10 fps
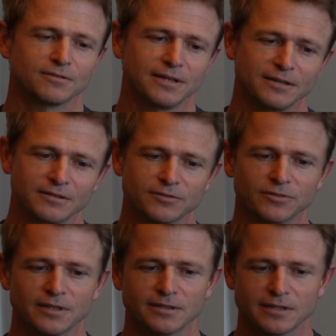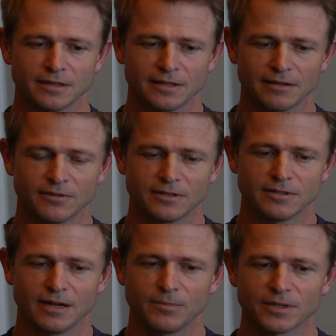around, you try and d- dive into
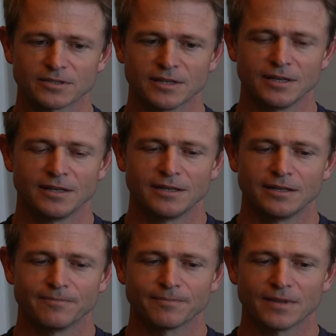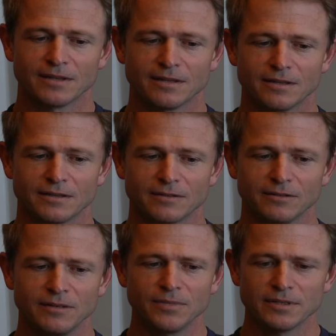topics. They're, they're,
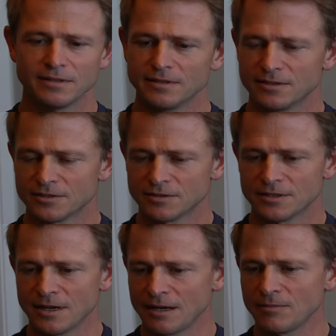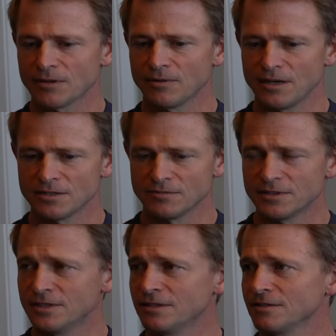limited, and so the dynamic range of a
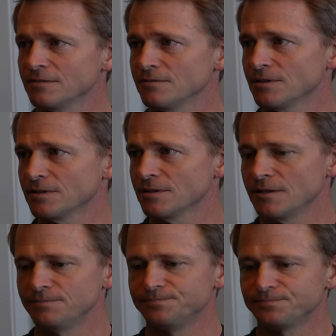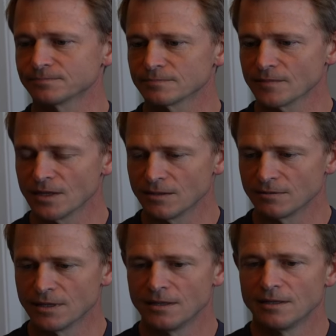dinner with, um, you
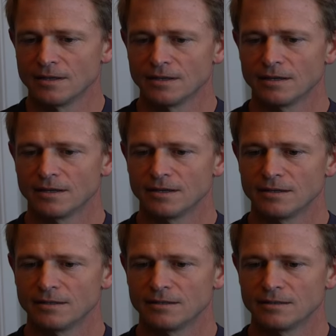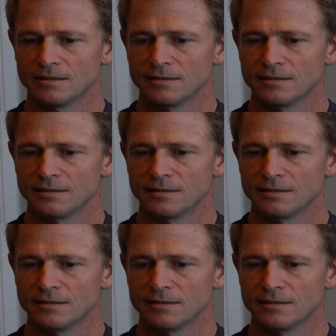know, uh,